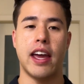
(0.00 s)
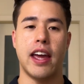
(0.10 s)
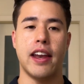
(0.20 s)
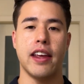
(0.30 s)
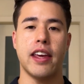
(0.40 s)

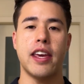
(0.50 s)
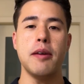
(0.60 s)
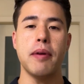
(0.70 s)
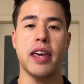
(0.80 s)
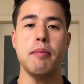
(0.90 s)
And
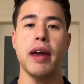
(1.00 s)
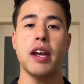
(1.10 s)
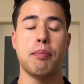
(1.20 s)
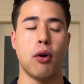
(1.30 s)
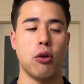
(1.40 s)
he made
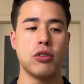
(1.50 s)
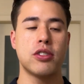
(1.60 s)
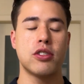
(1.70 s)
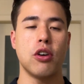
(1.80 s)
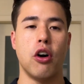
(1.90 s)
a
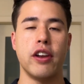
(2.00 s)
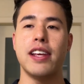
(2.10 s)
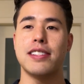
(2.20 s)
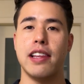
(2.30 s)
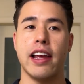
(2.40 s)
post on
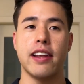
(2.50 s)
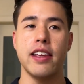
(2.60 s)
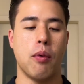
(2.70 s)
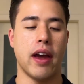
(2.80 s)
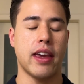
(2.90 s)
his
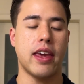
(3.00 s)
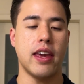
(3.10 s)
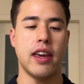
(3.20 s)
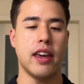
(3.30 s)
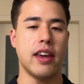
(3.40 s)
LinkedIn where
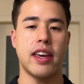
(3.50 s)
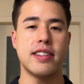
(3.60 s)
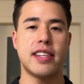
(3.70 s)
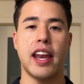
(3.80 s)
he said,